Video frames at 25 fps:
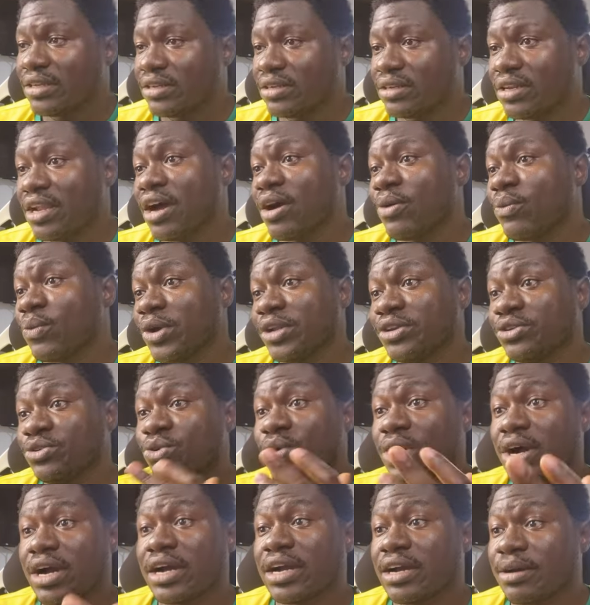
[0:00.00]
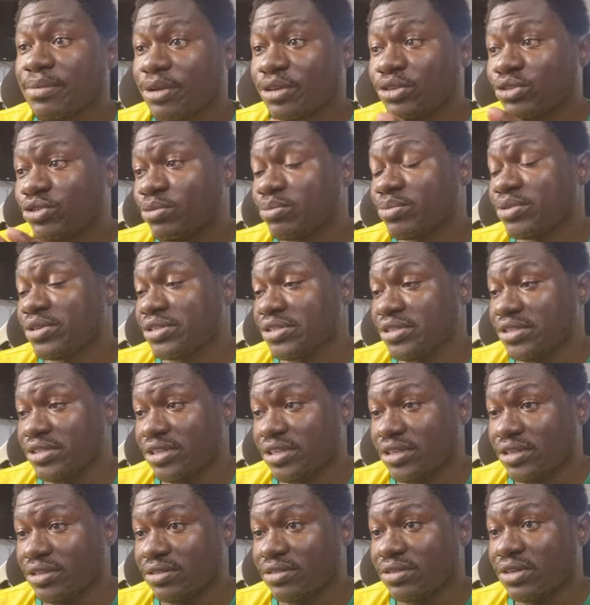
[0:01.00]
Now, when you are coming to
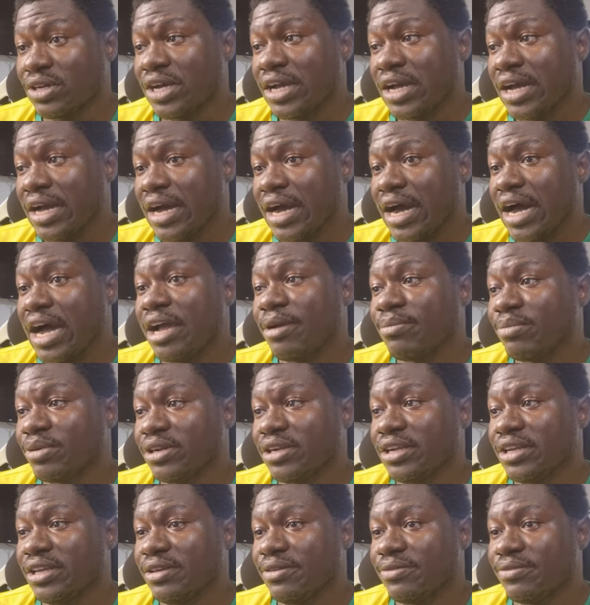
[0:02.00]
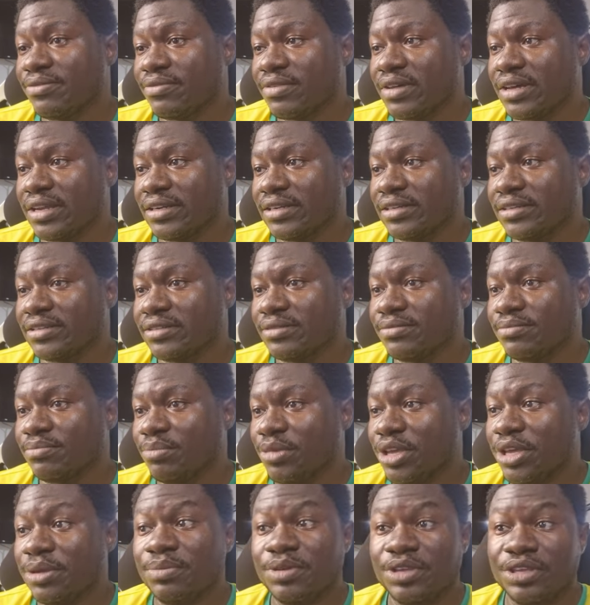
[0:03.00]
Brazil, I believe that
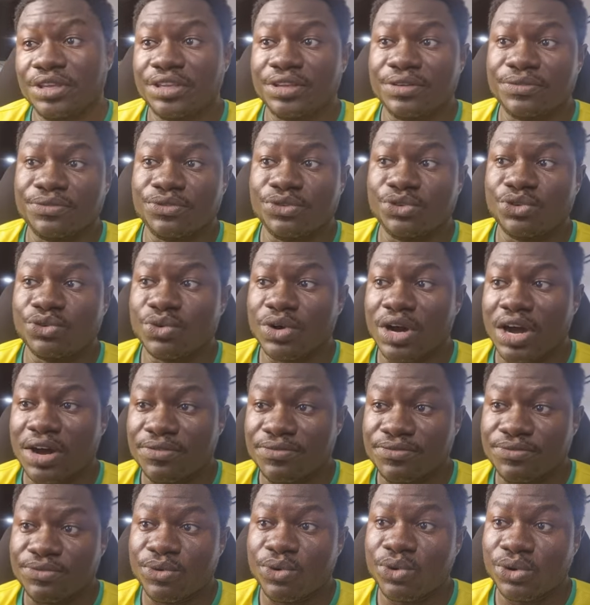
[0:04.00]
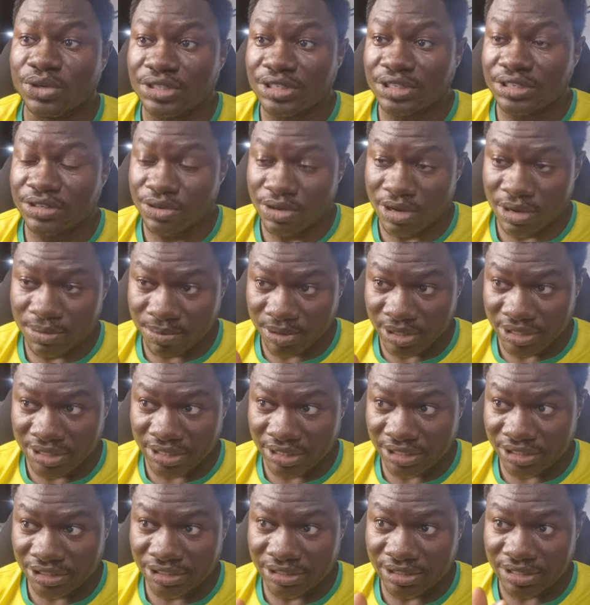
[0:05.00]
maybe if you are forwarding your
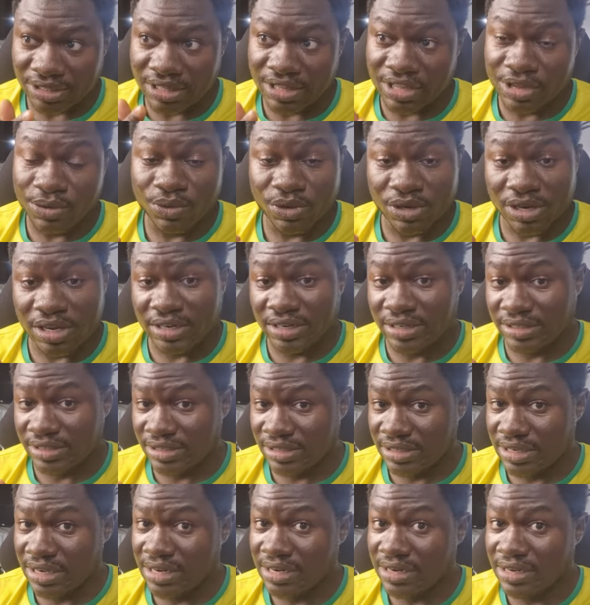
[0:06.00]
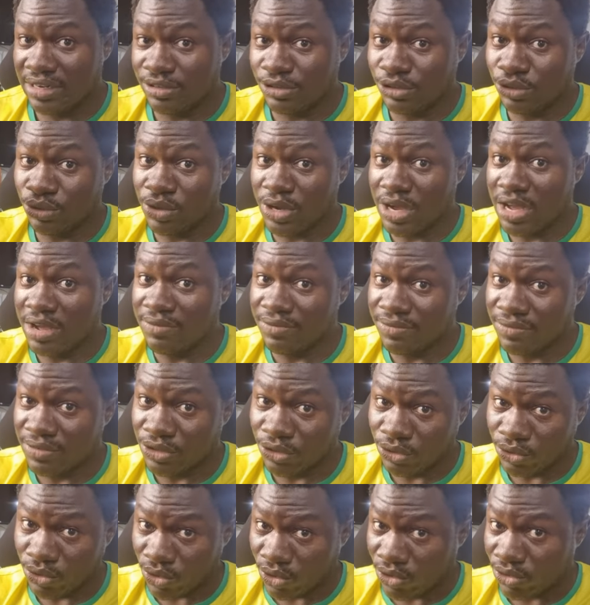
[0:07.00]
application, they will understand that you have
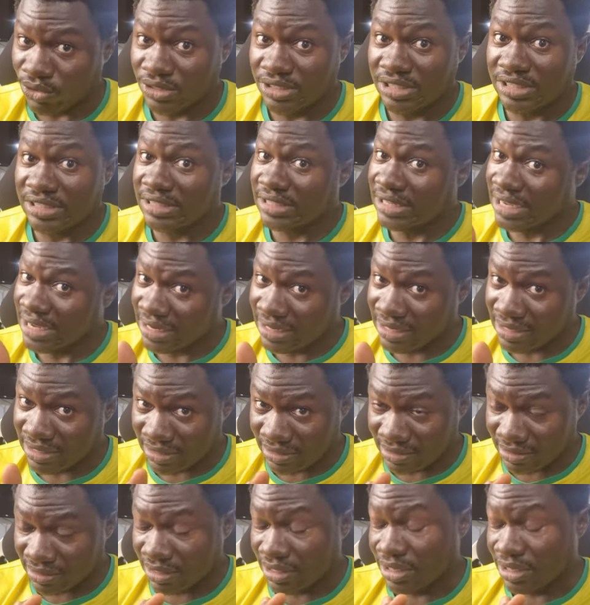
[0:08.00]
your own standard.